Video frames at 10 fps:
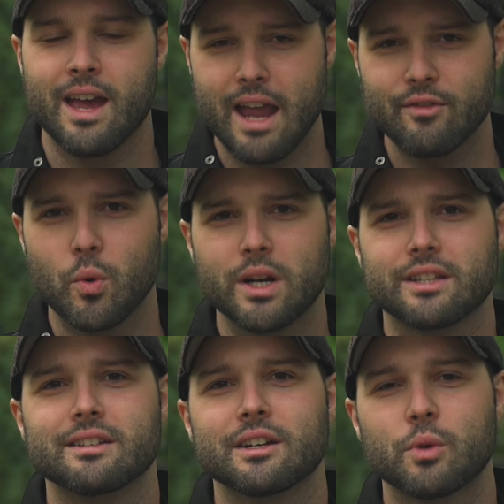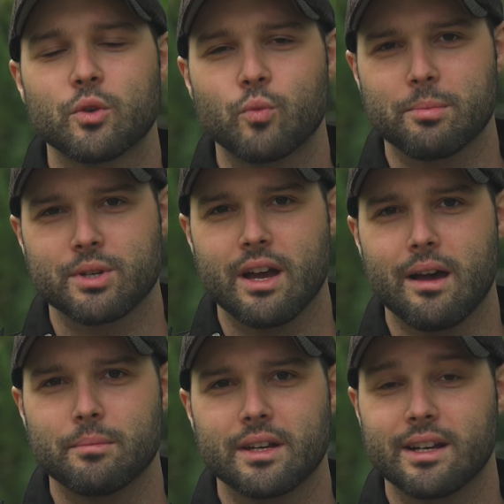Hey everyone, it's Nick with the Whip
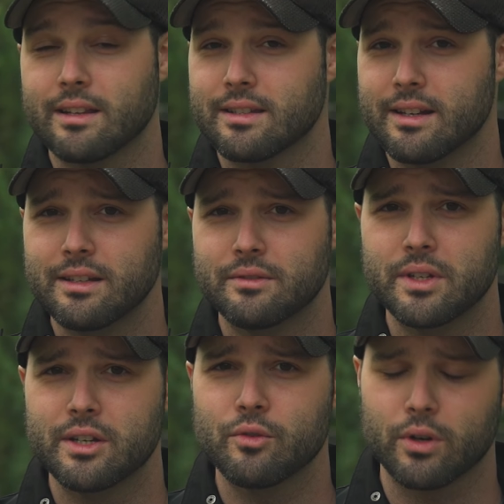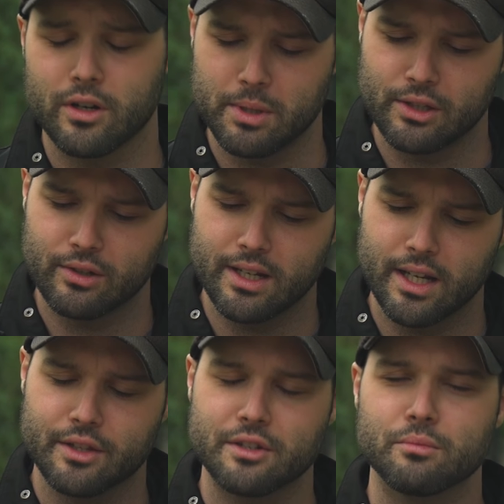Shop, and on today's video we're going to be
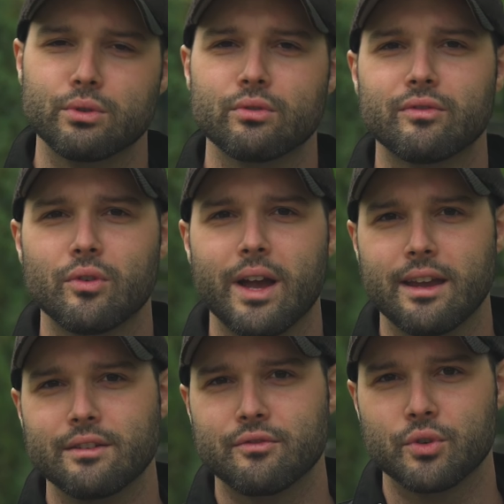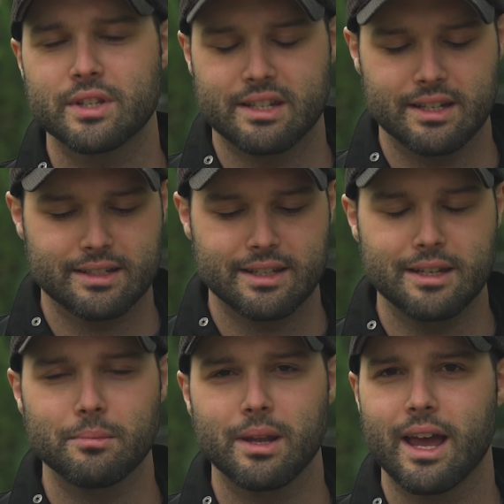looking at this beautiful 8-foot
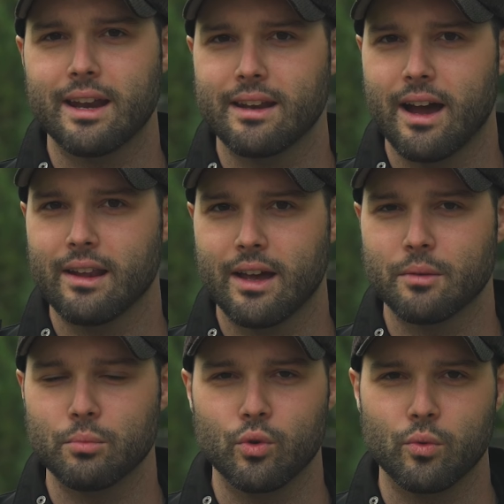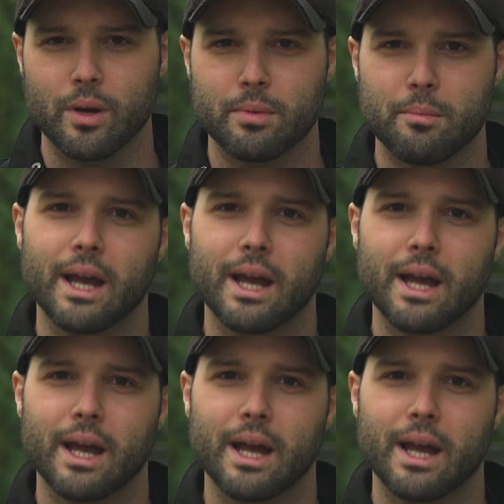16 plat nylon bullwhip